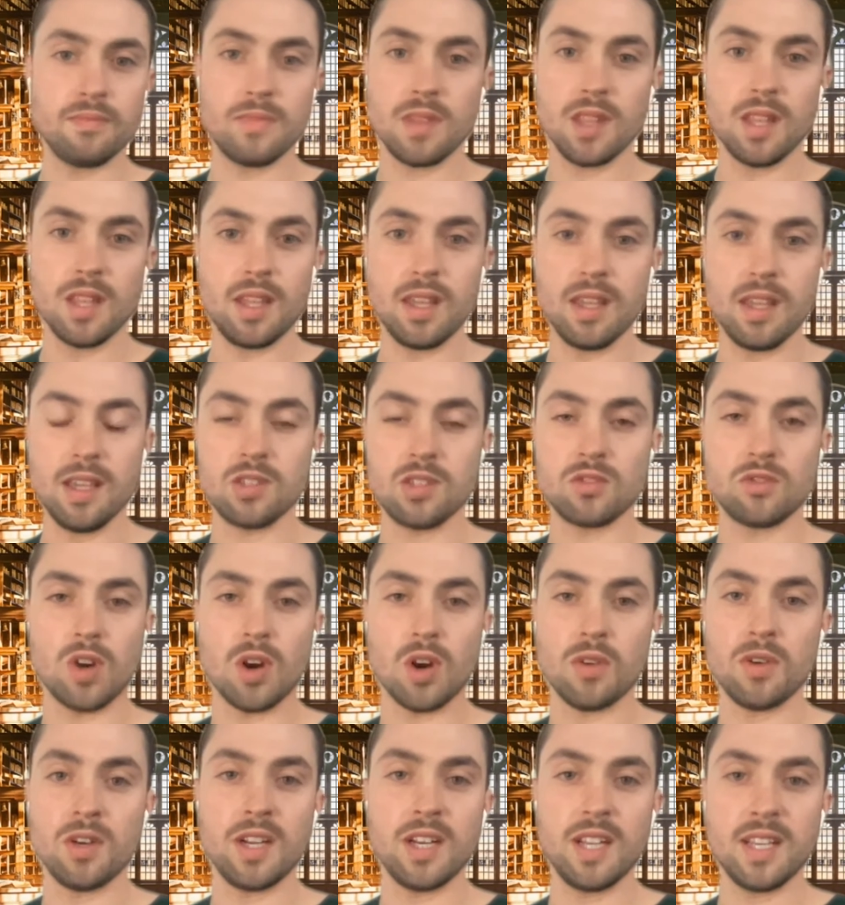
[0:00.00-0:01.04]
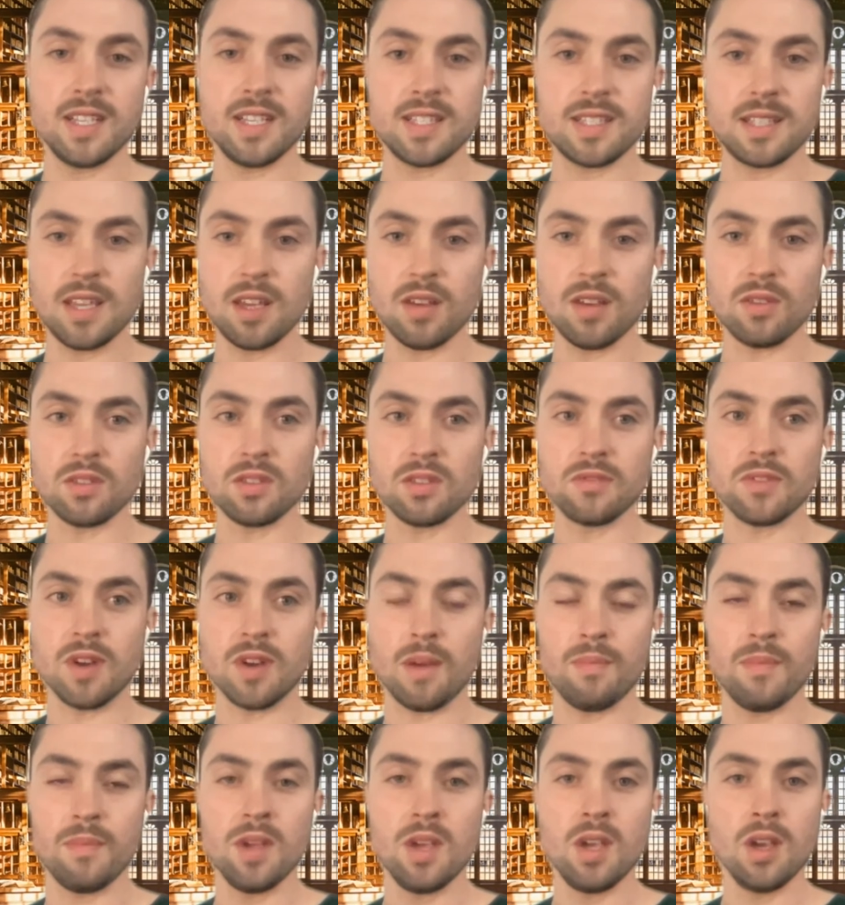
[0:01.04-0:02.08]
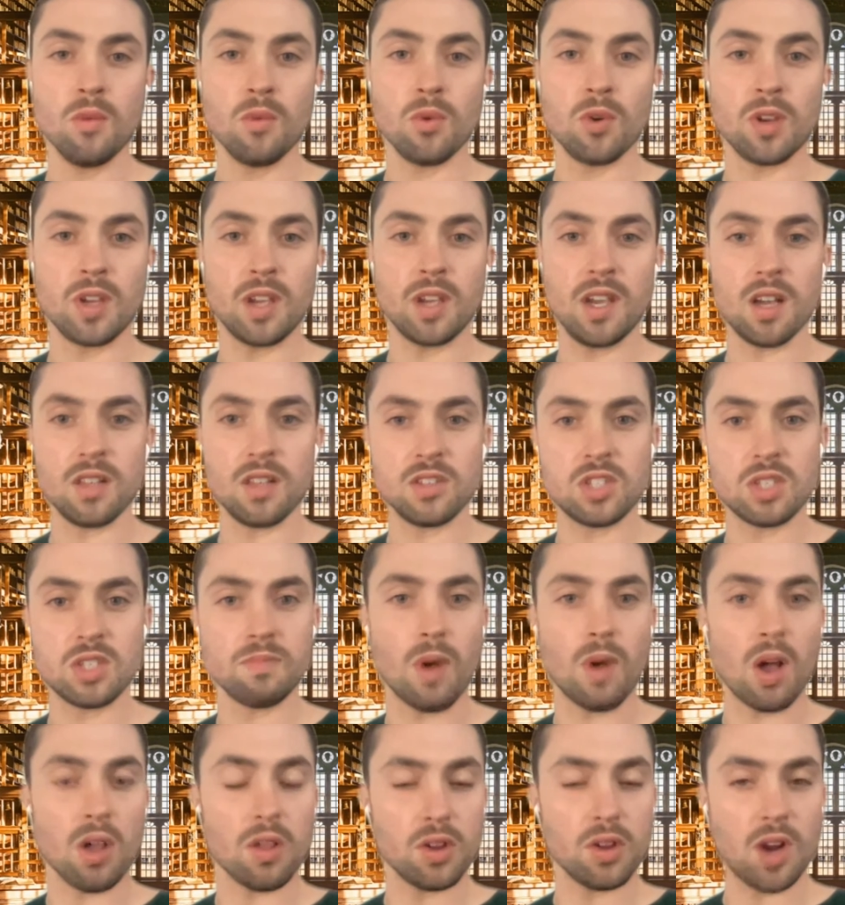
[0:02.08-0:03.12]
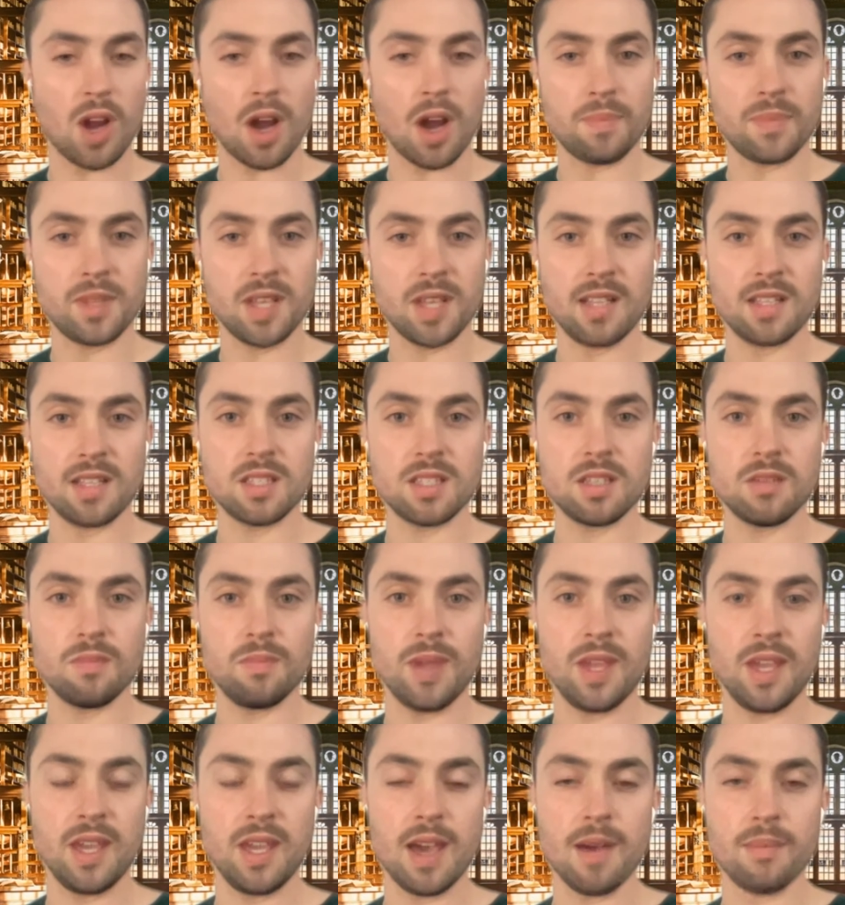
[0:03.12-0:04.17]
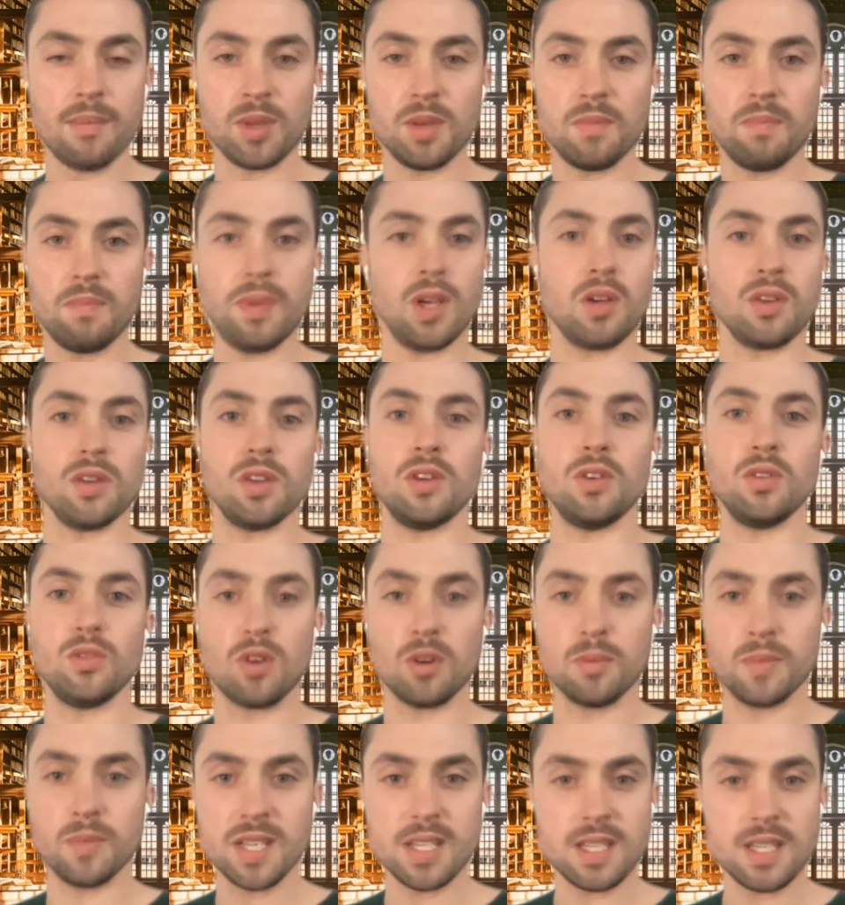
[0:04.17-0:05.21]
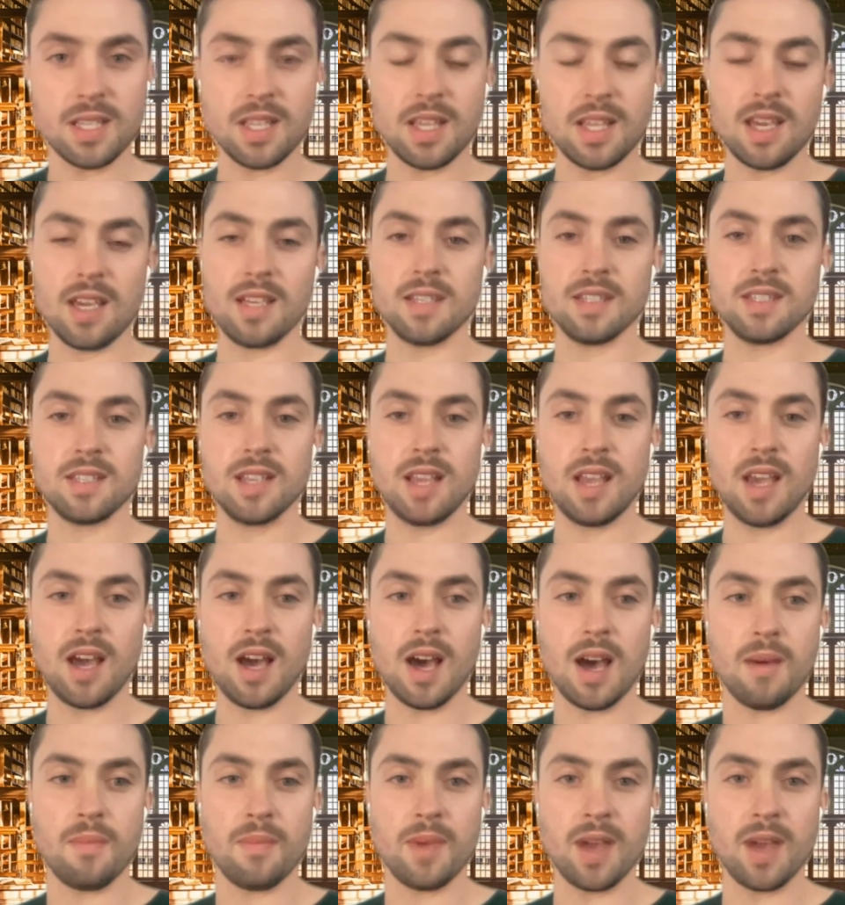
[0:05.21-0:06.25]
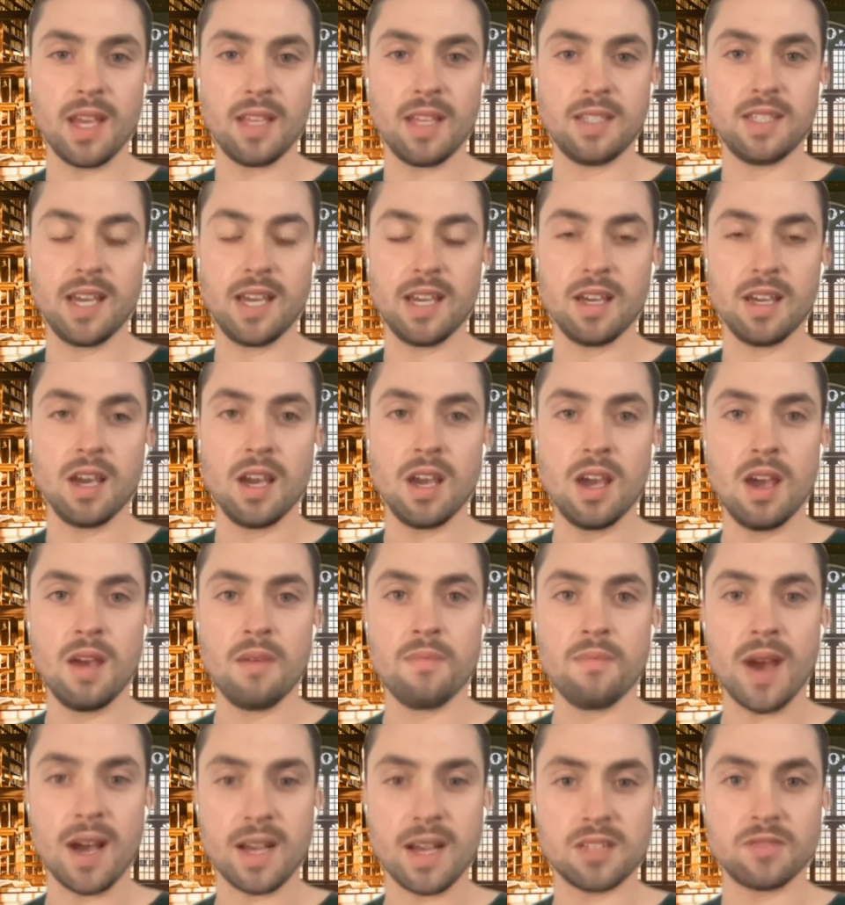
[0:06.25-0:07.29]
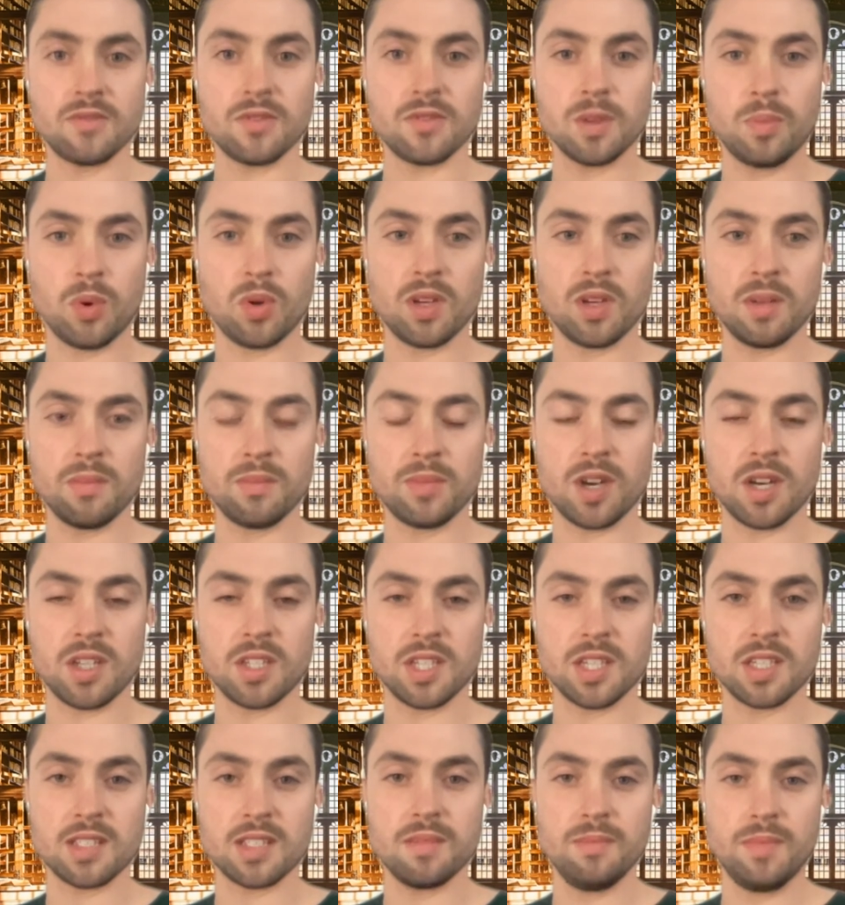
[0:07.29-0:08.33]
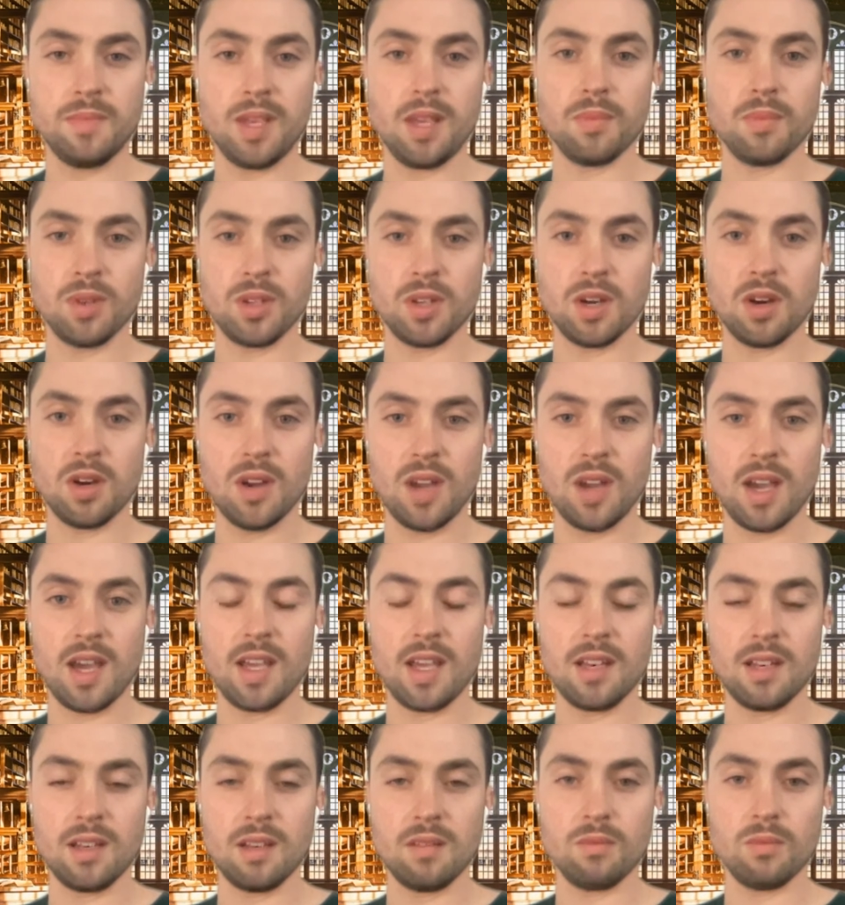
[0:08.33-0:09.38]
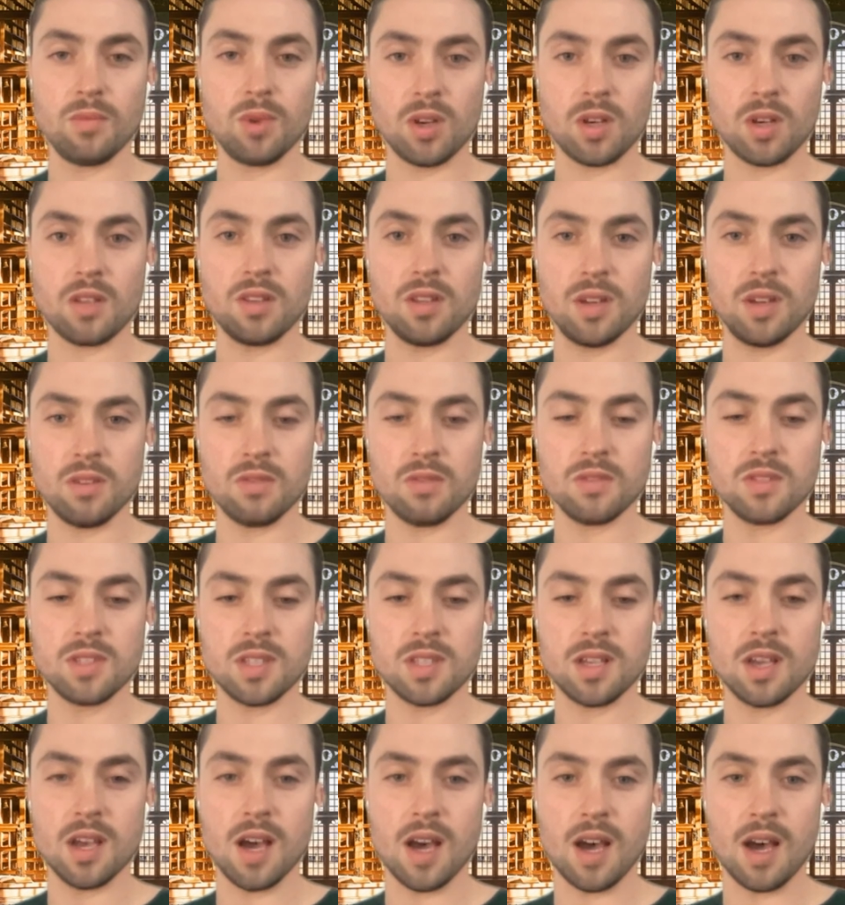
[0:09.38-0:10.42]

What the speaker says: He's grown in his skills from working on smaller updates to being able to build enormous things and take massive reporting projects and be able to go ahead and work on those